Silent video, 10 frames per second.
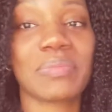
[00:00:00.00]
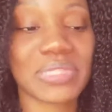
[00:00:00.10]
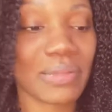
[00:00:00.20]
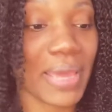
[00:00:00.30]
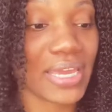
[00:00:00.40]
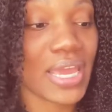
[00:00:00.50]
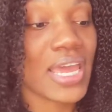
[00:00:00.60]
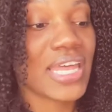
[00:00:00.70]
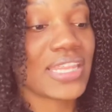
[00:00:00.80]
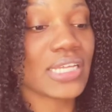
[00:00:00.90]
to the back.
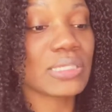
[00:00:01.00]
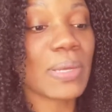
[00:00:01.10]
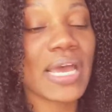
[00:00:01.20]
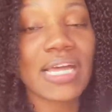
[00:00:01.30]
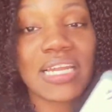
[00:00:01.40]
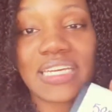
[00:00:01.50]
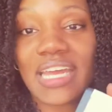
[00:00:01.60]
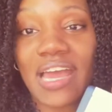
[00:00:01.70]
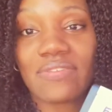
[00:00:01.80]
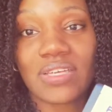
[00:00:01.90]
That's why I like
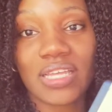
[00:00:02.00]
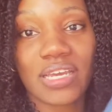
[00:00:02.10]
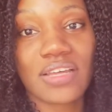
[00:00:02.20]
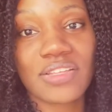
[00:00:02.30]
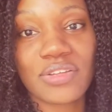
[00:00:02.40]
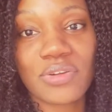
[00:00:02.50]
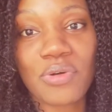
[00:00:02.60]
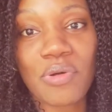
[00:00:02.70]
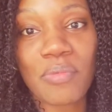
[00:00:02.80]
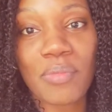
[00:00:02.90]
having like a
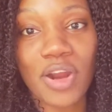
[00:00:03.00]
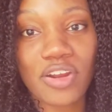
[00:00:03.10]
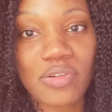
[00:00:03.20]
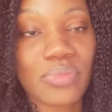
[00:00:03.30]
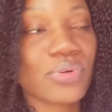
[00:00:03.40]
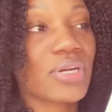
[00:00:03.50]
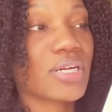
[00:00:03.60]
little marker board